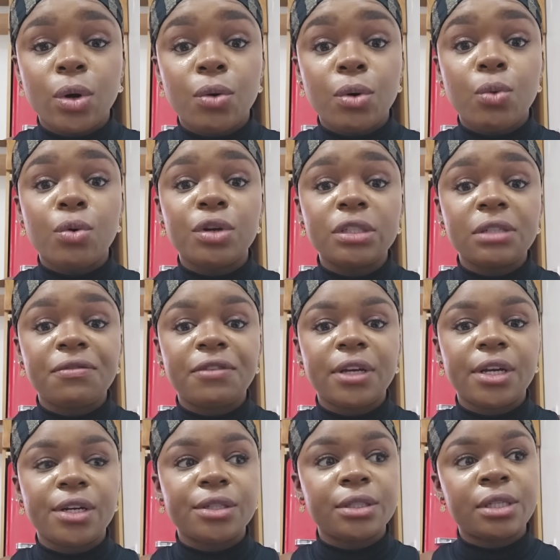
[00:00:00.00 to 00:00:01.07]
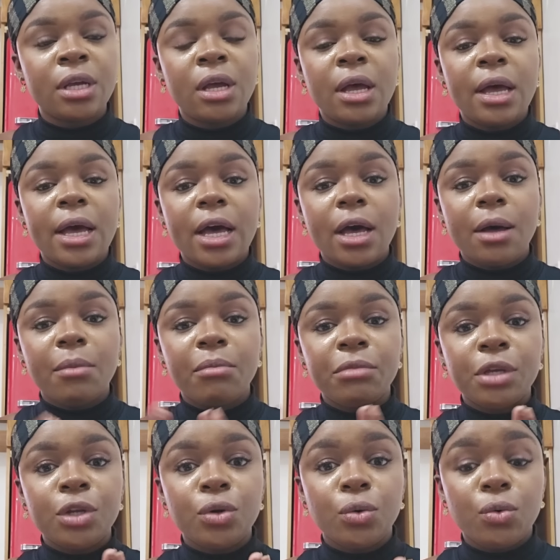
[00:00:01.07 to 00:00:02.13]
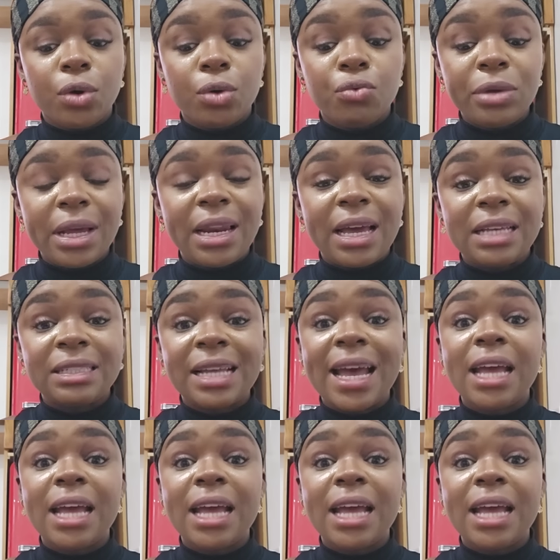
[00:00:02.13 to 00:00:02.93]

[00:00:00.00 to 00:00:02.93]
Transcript: our worst fears, um, you know, were realized.